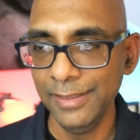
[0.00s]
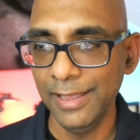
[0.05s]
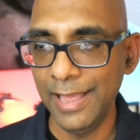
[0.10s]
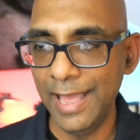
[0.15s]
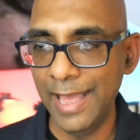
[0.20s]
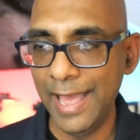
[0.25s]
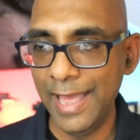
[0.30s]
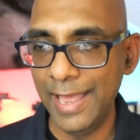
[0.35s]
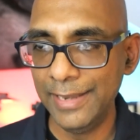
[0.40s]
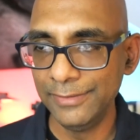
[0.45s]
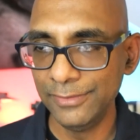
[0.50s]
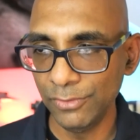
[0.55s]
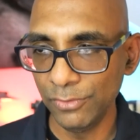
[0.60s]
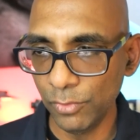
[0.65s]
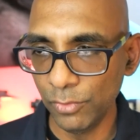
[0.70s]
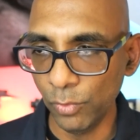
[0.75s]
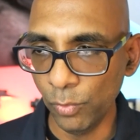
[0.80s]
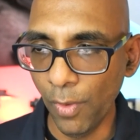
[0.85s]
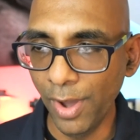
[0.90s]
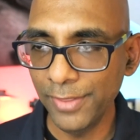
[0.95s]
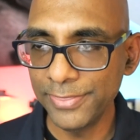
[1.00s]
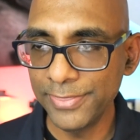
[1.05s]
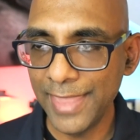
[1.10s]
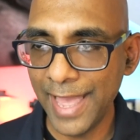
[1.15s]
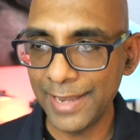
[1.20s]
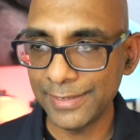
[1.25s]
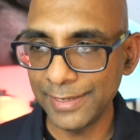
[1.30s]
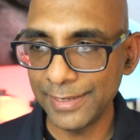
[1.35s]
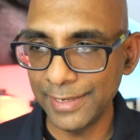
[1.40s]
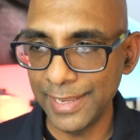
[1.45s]
And what
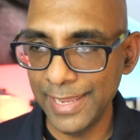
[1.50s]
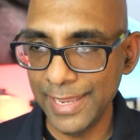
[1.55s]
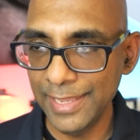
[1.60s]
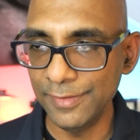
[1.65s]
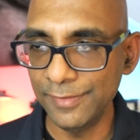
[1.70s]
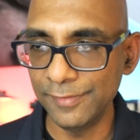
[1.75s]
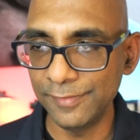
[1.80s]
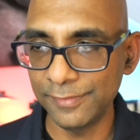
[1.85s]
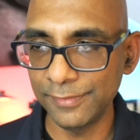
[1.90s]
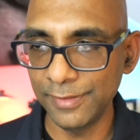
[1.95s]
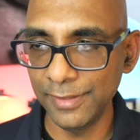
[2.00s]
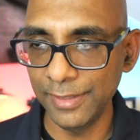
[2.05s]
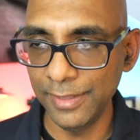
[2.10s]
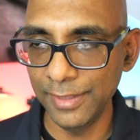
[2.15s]
that is